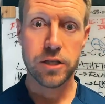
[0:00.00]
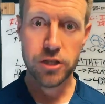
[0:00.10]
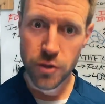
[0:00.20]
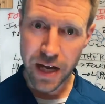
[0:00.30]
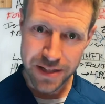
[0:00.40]

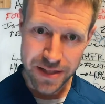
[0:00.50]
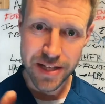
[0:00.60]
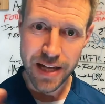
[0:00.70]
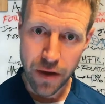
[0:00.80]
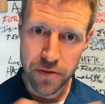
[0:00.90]
Do you guys
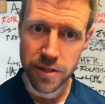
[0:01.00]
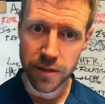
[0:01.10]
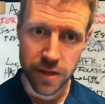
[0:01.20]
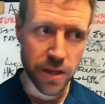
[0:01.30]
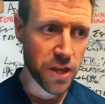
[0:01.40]
see how
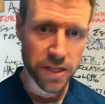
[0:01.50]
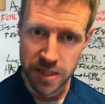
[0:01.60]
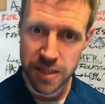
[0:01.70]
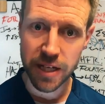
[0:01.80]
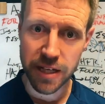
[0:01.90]

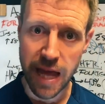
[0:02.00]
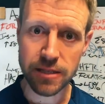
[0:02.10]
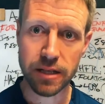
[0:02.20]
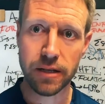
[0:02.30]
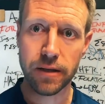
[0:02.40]
this is
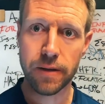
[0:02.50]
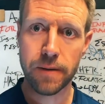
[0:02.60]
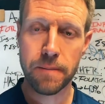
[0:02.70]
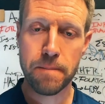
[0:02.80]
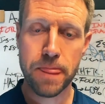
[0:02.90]
connected?
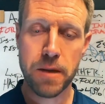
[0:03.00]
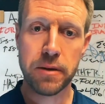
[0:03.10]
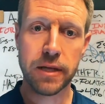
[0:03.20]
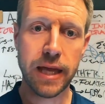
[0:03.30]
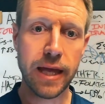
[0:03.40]

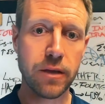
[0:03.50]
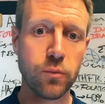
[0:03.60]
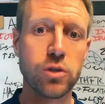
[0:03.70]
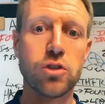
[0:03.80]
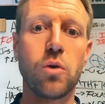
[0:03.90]
But
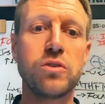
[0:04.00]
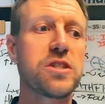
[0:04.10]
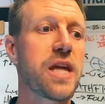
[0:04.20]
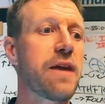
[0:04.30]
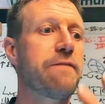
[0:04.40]
again, we're told
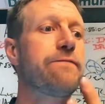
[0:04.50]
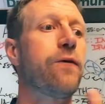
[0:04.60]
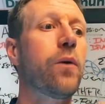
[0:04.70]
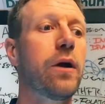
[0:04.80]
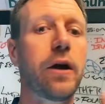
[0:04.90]
to take
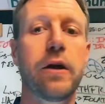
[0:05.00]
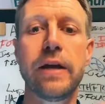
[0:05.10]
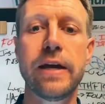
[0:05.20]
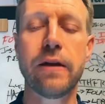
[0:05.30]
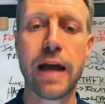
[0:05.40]

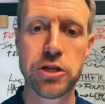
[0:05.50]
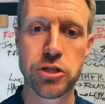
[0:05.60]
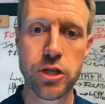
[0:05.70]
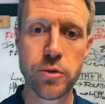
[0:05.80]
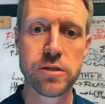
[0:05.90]
400
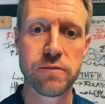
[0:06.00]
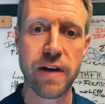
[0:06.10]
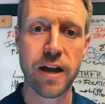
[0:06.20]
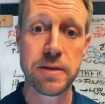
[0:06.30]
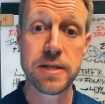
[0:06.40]
international units of
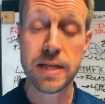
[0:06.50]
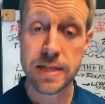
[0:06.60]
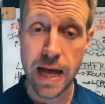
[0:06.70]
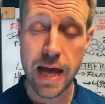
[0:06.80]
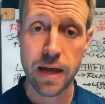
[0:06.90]
vitamin D a
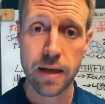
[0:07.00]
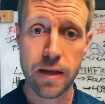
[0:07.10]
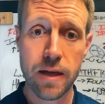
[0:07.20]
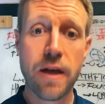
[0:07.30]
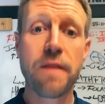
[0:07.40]
day.
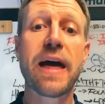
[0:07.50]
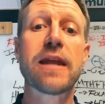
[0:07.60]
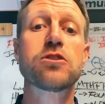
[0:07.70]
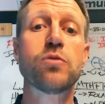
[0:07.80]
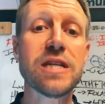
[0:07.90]

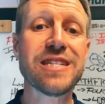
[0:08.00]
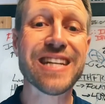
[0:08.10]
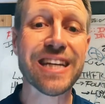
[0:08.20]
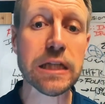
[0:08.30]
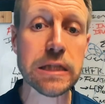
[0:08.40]
That is
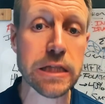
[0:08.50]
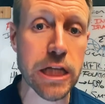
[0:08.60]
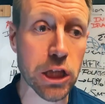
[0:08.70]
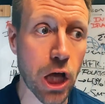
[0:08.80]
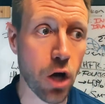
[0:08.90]

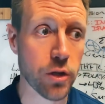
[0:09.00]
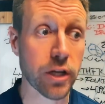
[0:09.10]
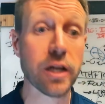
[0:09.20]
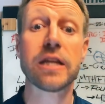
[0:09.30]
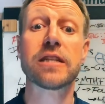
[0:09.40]
ridiculously low. You're
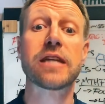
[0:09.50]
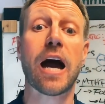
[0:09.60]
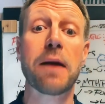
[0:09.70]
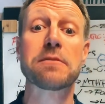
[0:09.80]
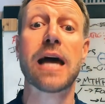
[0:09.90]
going to need to
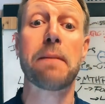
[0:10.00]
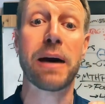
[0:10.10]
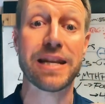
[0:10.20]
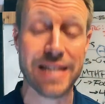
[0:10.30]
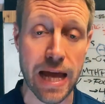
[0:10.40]
times that
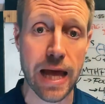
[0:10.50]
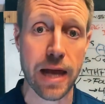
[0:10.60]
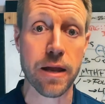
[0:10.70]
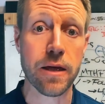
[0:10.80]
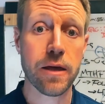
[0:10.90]
by
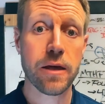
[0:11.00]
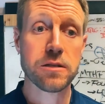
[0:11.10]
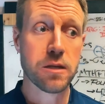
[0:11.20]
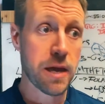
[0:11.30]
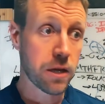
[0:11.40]
10
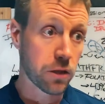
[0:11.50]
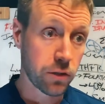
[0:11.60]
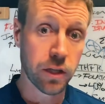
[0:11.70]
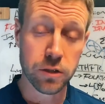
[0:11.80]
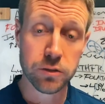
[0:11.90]
to make a
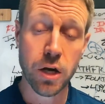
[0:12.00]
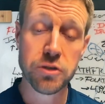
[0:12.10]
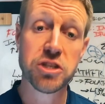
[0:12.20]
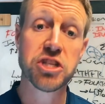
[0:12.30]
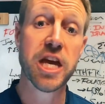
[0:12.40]
clinical
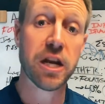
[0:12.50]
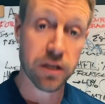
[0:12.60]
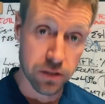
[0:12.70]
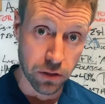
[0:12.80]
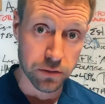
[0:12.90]
dosage in an
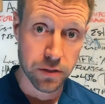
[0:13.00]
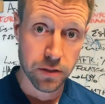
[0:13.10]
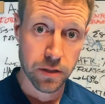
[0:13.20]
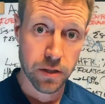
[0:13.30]
adult.